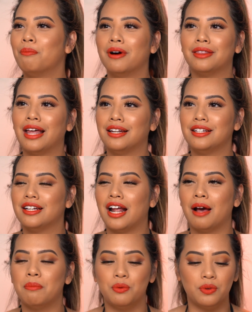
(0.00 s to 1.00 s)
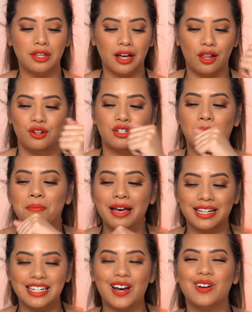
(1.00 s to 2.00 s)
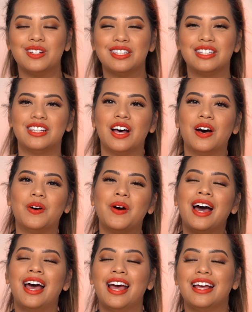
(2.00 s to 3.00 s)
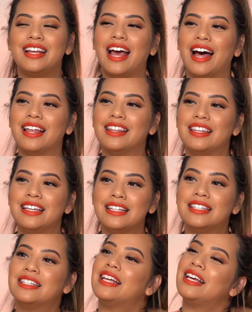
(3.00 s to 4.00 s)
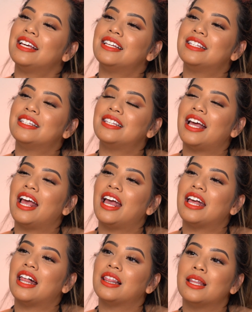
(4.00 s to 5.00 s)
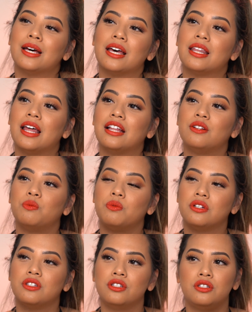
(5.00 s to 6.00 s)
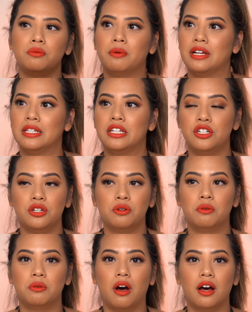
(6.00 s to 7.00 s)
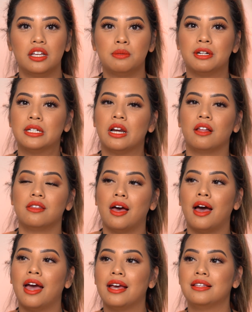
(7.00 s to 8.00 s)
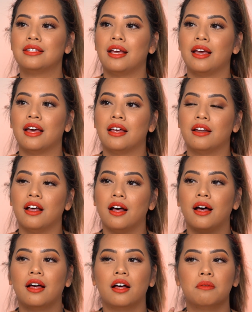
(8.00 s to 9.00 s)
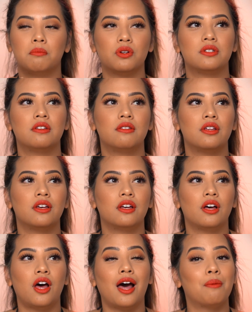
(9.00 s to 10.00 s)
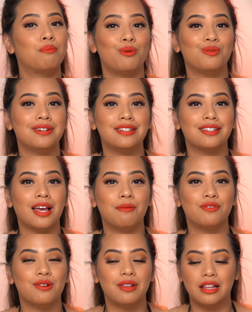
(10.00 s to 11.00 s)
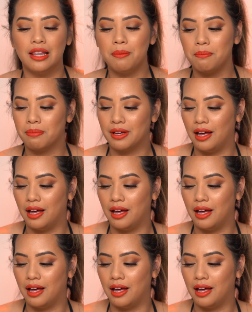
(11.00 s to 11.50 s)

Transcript: but that didn't happen with the colors I picked out. So yeah, this is a look that was super easy to do, especially on the eyes, and most of the boldness comes from the lip.